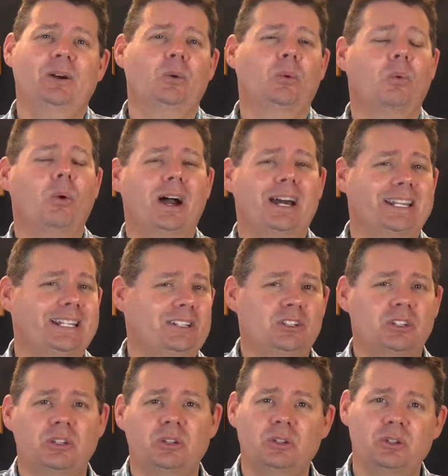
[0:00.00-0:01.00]
one in
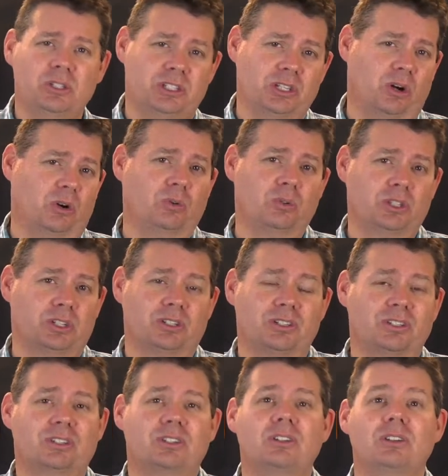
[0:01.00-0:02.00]
two
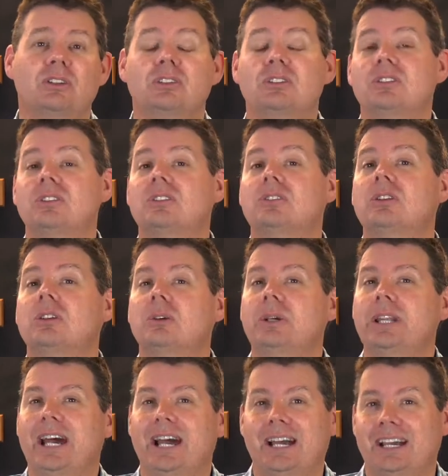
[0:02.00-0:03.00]
soldiers to two
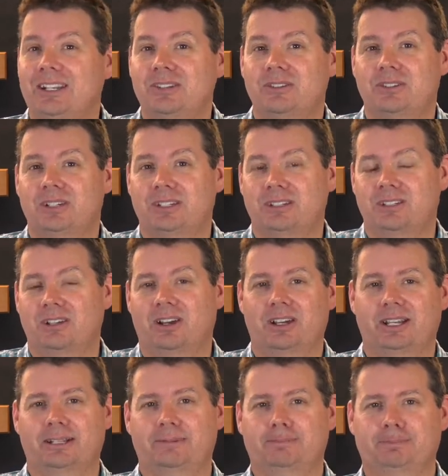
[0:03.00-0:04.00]
in 100
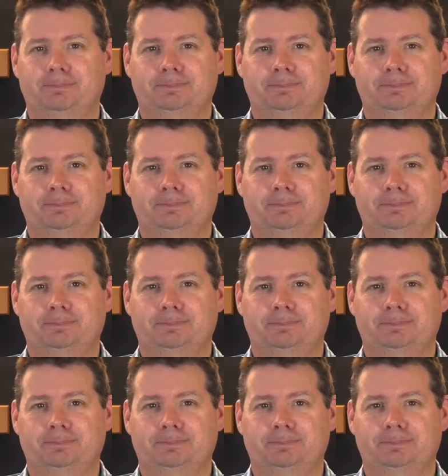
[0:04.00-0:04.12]
dying.